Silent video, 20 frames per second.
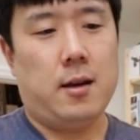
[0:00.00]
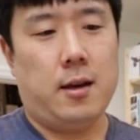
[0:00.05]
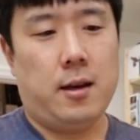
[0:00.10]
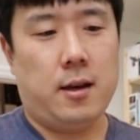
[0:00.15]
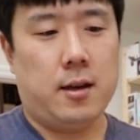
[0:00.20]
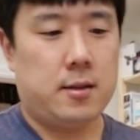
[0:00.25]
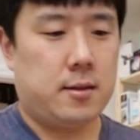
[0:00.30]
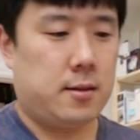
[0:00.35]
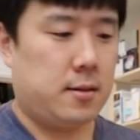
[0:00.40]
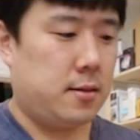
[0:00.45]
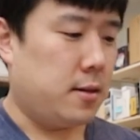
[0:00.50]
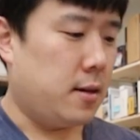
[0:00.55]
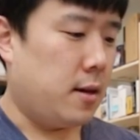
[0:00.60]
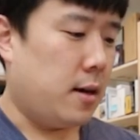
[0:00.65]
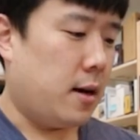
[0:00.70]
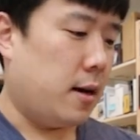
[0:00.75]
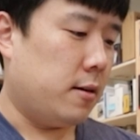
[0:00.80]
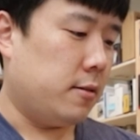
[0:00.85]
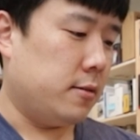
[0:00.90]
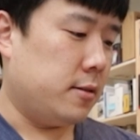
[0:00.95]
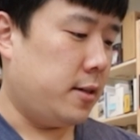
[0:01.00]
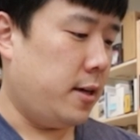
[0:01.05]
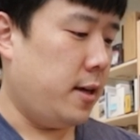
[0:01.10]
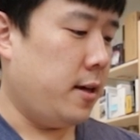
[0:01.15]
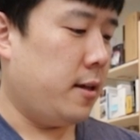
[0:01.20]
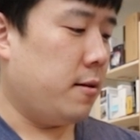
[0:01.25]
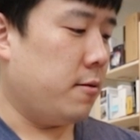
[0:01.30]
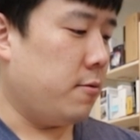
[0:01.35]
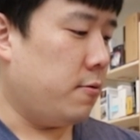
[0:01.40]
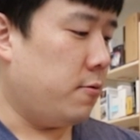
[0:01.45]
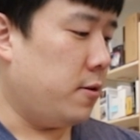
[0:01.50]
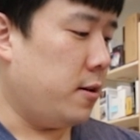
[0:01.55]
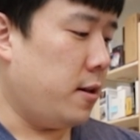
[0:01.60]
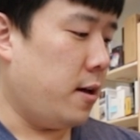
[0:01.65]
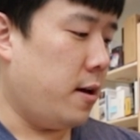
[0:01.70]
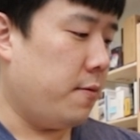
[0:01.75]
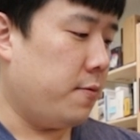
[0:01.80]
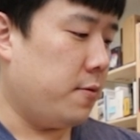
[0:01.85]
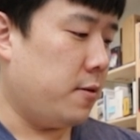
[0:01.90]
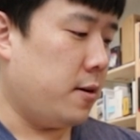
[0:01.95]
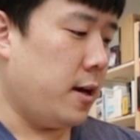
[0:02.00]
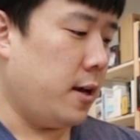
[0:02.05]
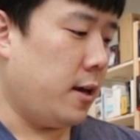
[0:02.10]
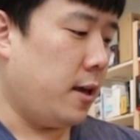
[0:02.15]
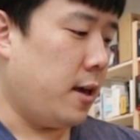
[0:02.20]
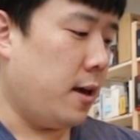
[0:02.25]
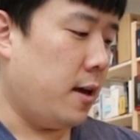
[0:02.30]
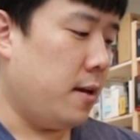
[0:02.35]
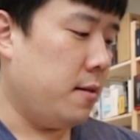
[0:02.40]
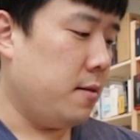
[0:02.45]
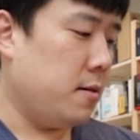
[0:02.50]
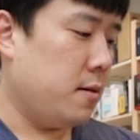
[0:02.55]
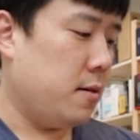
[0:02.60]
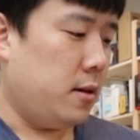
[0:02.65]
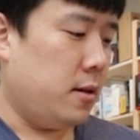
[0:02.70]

I guess I'll take whatever I can.